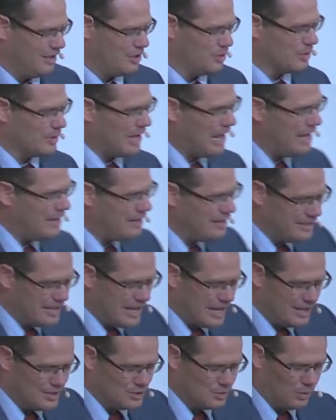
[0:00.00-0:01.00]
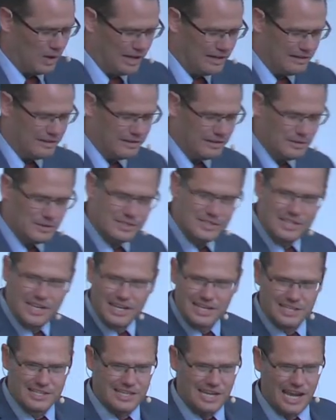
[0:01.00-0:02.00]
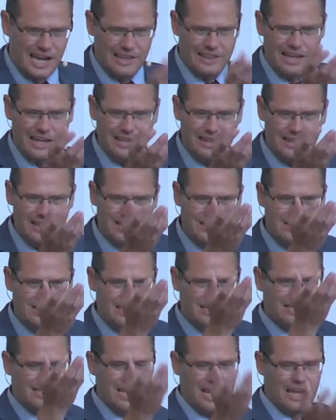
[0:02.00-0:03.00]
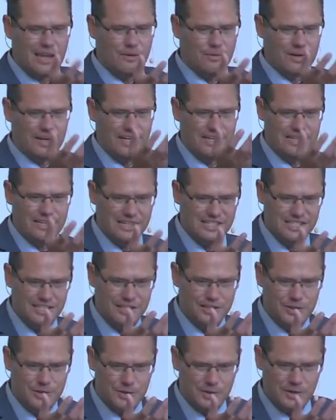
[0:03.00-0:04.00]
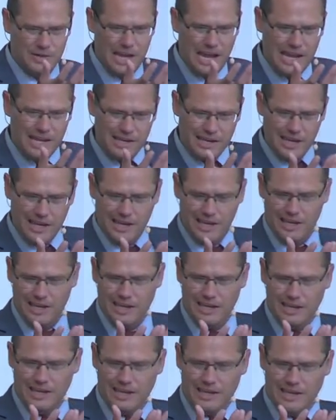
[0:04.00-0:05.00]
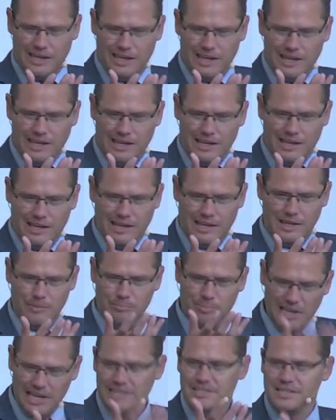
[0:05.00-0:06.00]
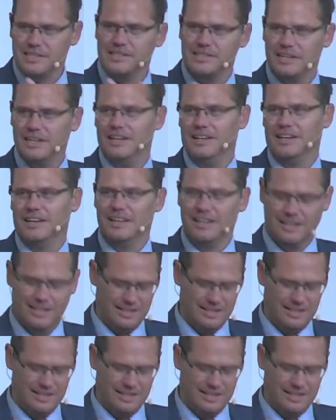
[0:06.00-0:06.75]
he created days one through six, and then this day where he doesn't create, he blesses it.